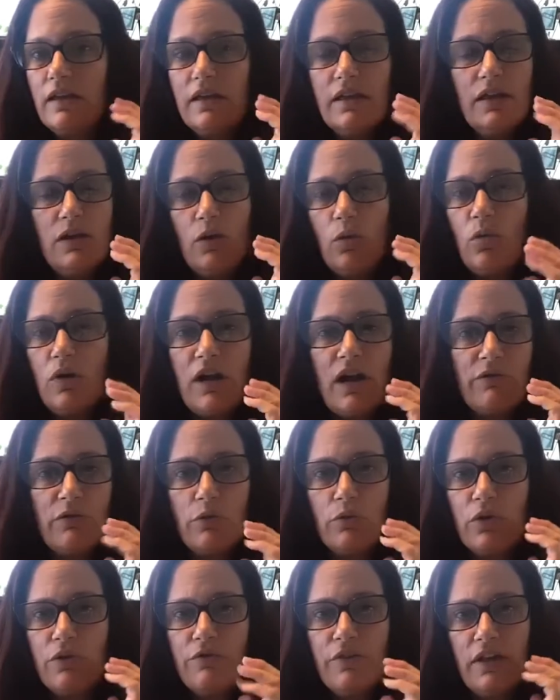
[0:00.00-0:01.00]
Whatever
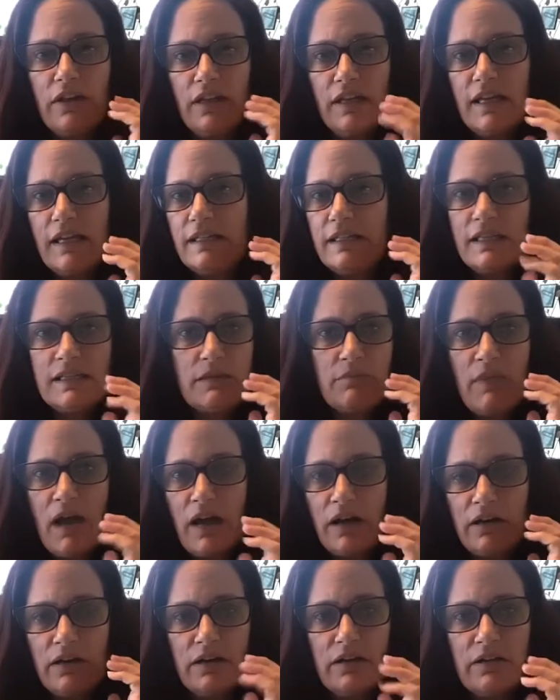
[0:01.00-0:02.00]
we're feeling, it doesn't
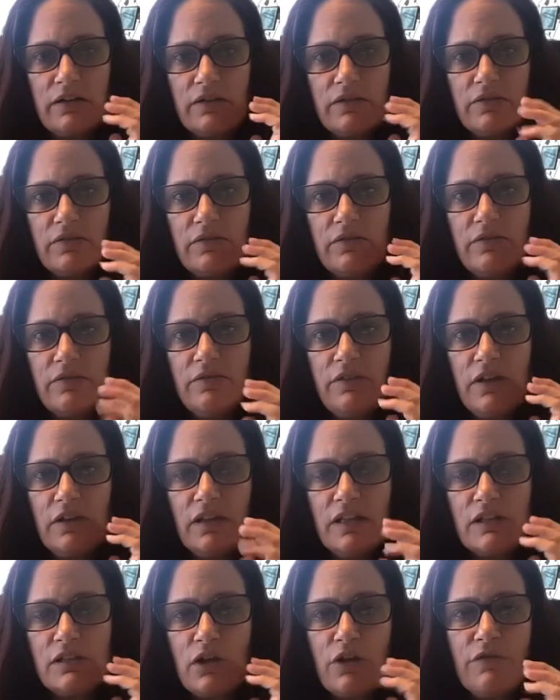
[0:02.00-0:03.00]
matter.
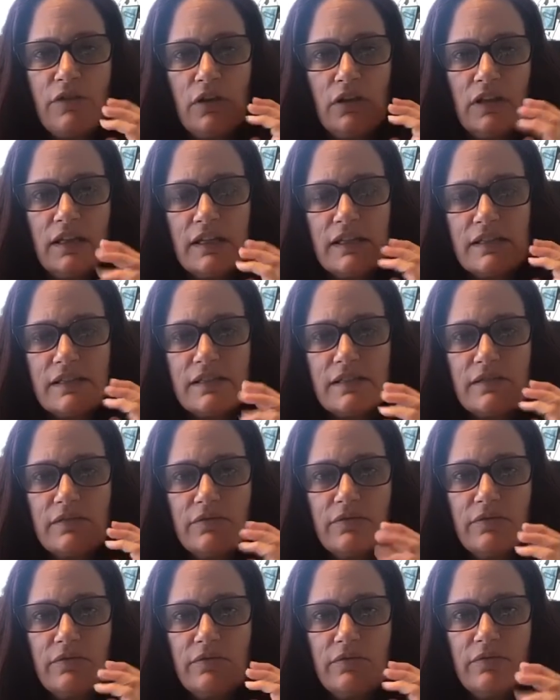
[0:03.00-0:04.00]
Feelings are feelings.
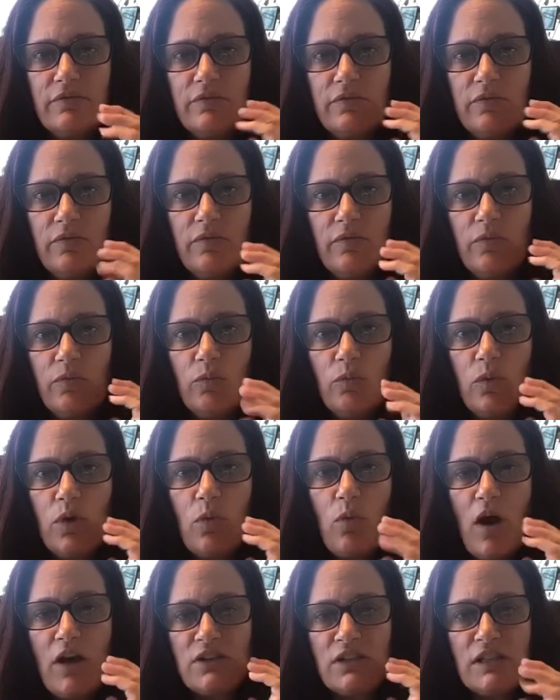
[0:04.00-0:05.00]
We
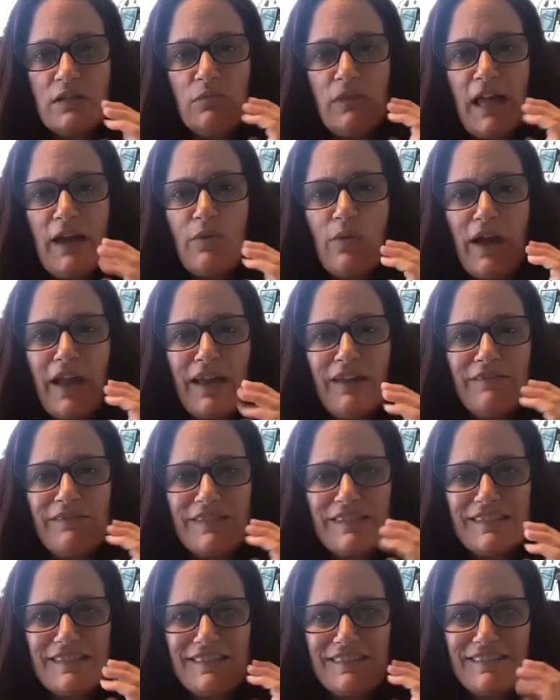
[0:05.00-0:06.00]
watch them like waves.
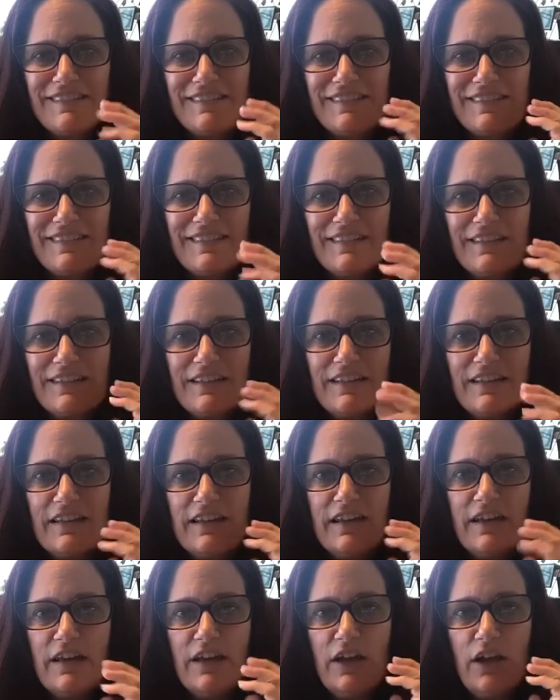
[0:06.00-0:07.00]

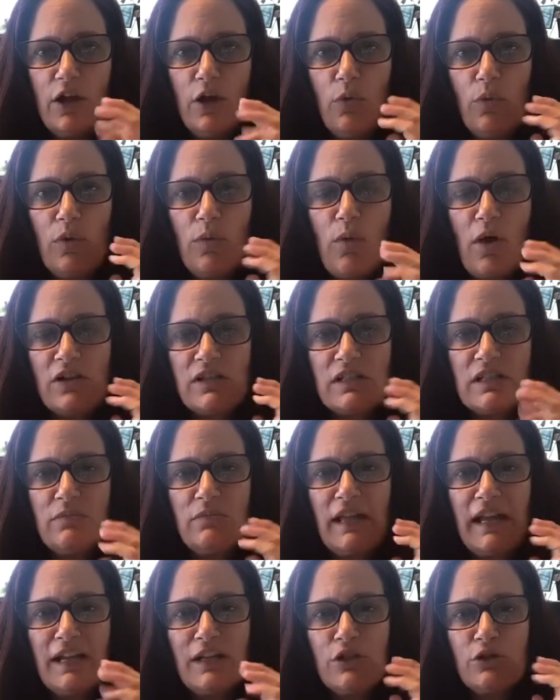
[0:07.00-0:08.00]
We watch them
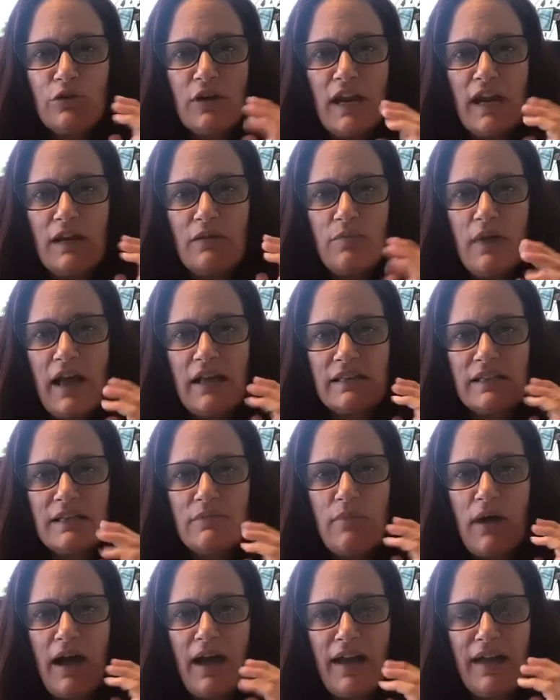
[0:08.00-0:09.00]
like a train passing
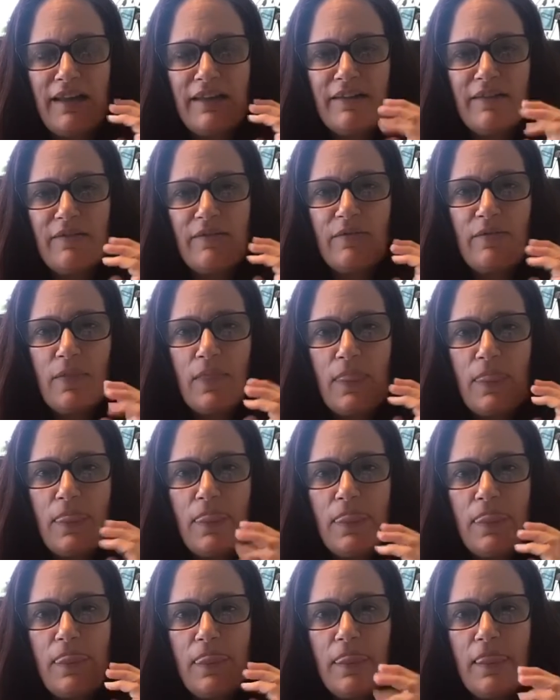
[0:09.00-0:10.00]
by.
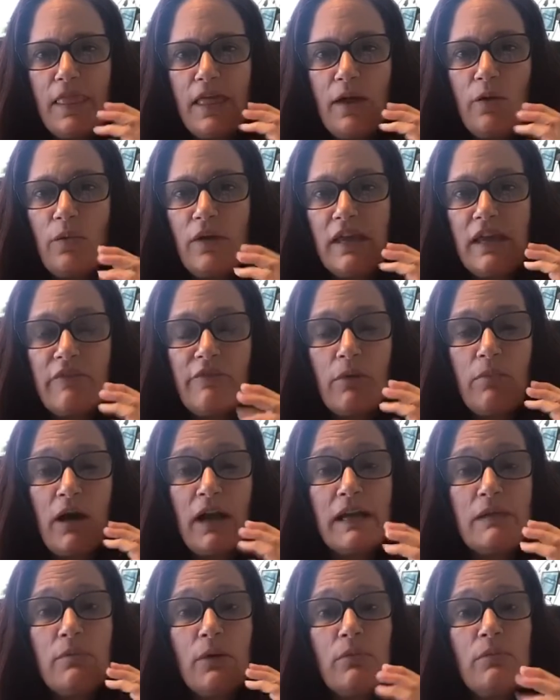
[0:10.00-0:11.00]
And we give our
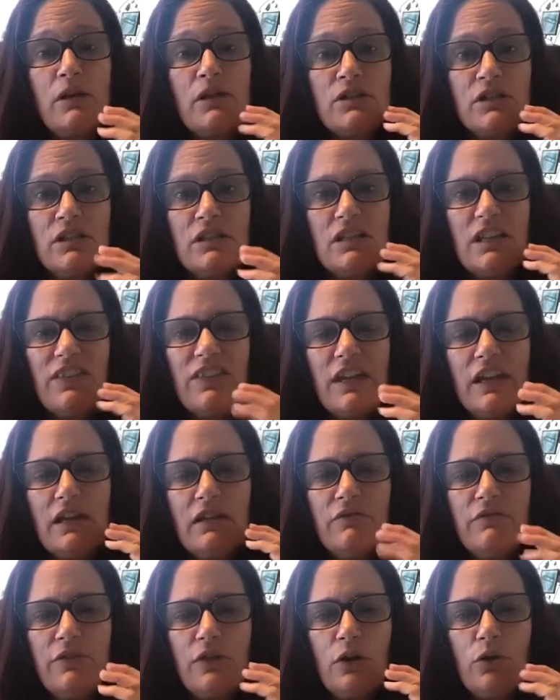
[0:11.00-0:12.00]
body permission to think
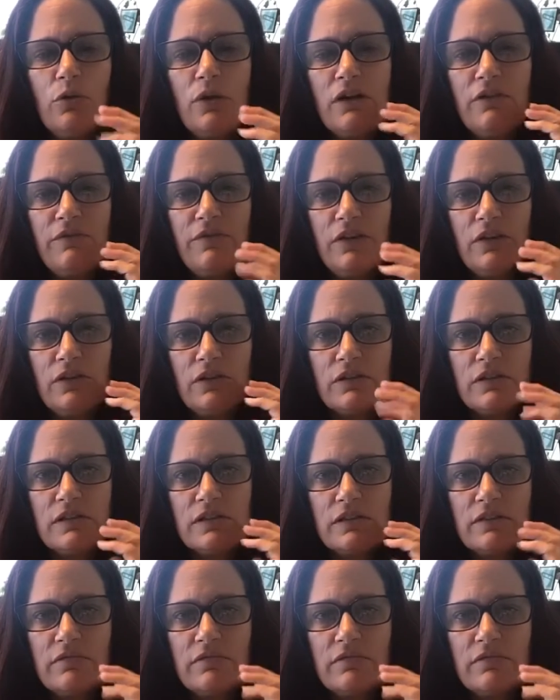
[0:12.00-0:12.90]
and feel what it feels.